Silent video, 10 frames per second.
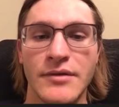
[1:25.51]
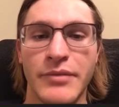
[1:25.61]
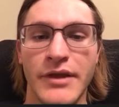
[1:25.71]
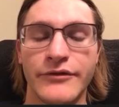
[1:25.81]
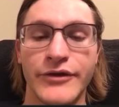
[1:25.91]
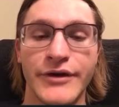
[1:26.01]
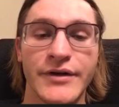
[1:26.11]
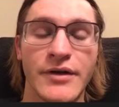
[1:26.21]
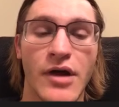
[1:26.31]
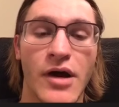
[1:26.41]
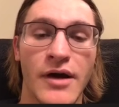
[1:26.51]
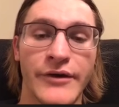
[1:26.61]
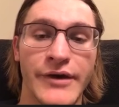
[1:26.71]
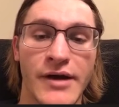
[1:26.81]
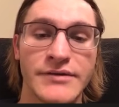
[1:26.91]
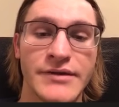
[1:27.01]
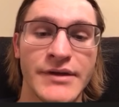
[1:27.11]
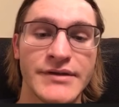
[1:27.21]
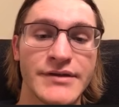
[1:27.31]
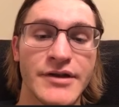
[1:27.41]
Biliverdin
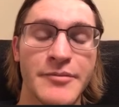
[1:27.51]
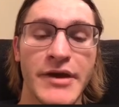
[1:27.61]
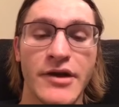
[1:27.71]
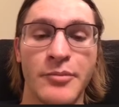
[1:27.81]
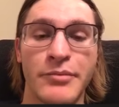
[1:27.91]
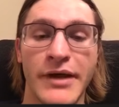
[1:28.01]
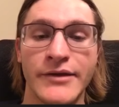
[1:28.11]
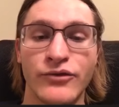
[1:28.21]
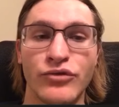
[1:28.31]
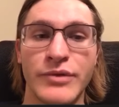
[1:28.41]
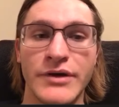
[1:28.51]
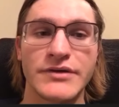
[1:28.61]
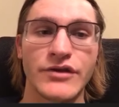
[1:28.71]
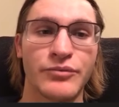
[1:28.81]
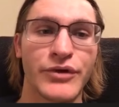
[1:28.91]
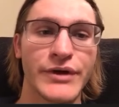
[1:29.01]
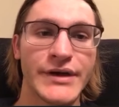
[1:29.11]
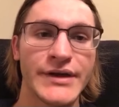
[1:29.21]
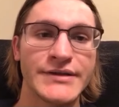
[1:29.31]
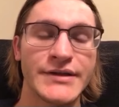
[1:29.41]
reductase is going to make our bilirubin. So pretty
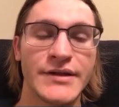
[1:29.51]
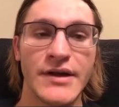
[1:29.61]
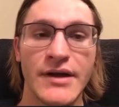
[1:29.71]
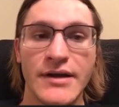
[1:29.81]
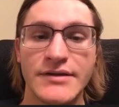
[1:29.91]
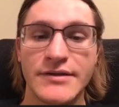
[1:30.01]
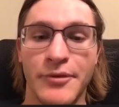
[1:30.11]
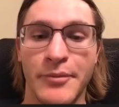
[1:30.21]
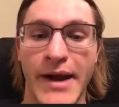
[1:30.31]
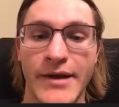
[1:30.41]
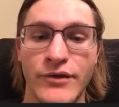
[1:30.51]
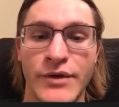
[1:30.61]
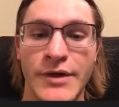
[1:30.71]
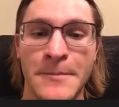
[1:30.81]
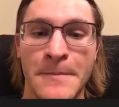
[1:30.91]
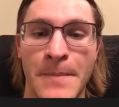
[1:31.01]
easy, simple pathway.